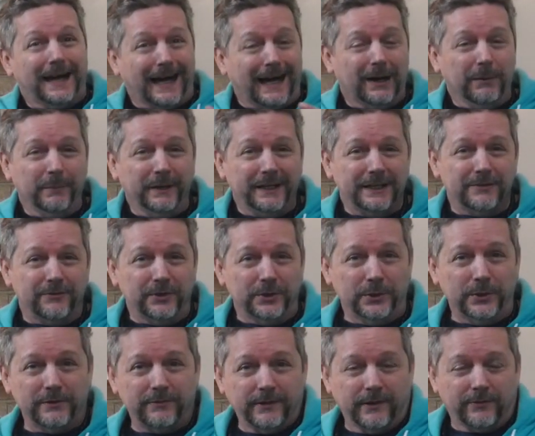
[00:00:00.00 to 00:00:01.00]
how many of
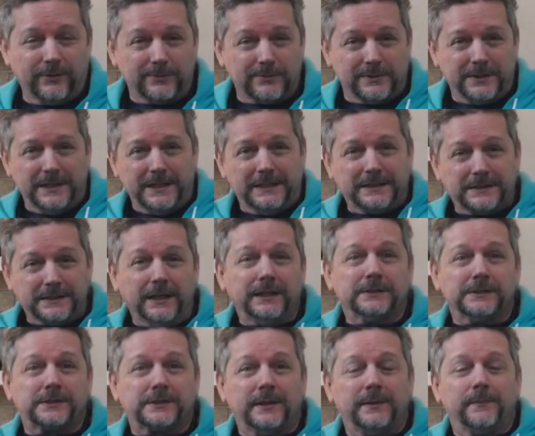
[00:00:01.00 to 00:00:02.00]
you have ever
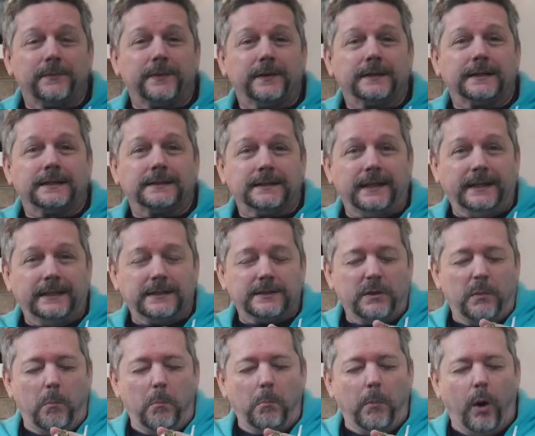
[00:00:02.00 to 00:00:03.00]
done something and, and
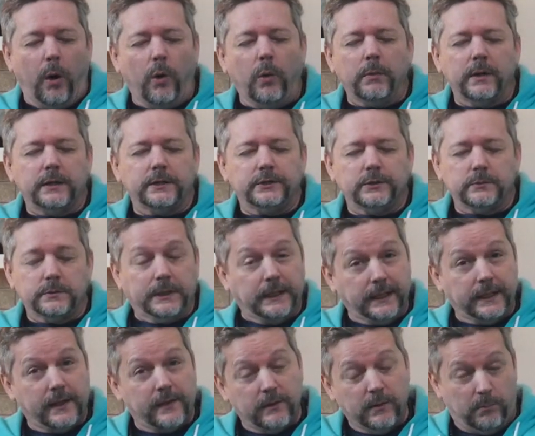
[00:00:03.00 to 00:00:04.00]
the moment you
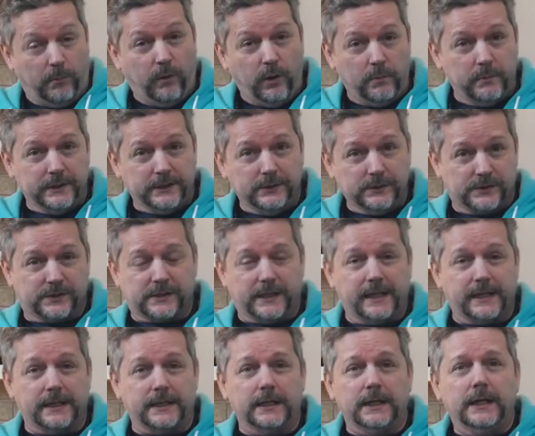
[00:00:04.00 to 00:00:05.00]
did it, the moment you
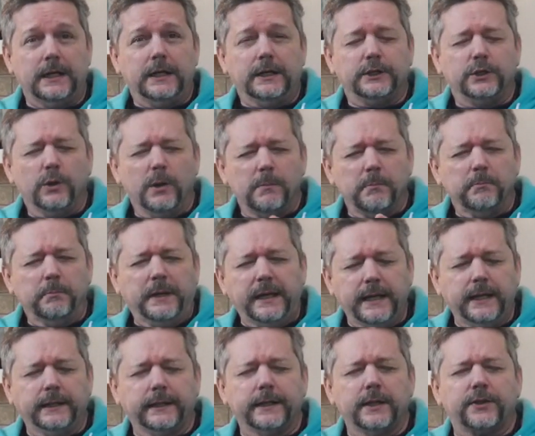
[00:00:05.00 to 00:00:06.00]
said it, you
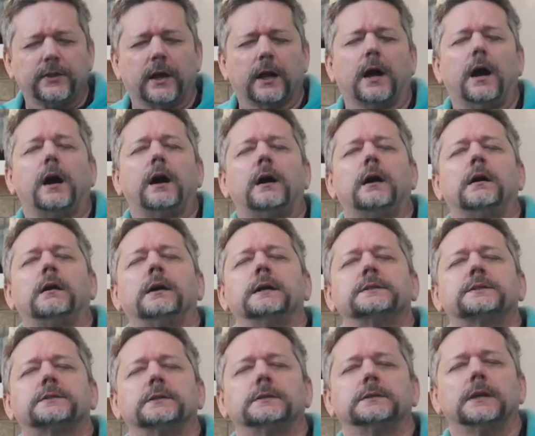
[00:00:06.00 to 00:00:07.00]
immediately thought, oh, I
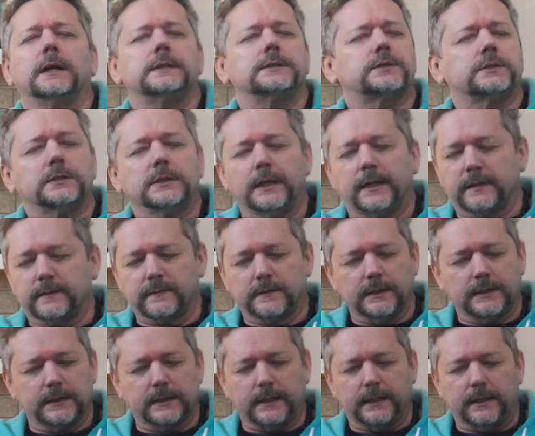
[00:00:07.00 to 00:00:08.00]
should, I should not have
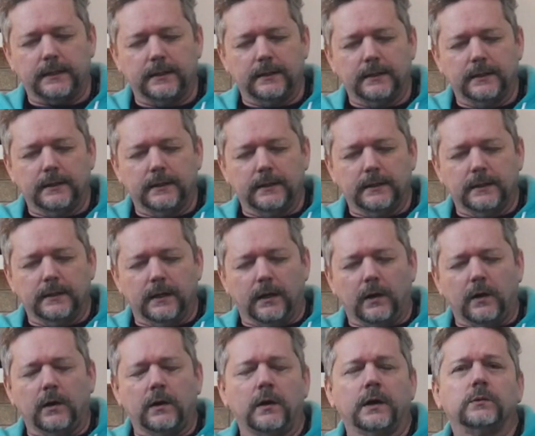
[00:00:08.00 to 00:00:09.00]
done that.
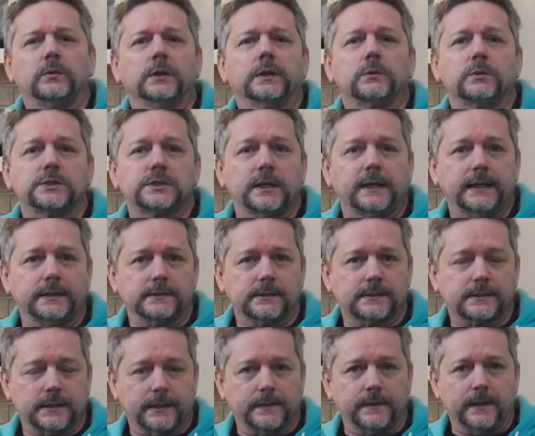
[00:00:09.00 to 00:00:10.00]
Oh, I really wish I hadn't
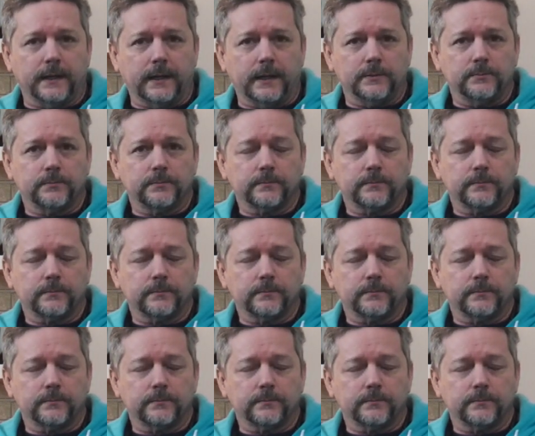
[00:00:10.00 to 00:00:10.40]
said that.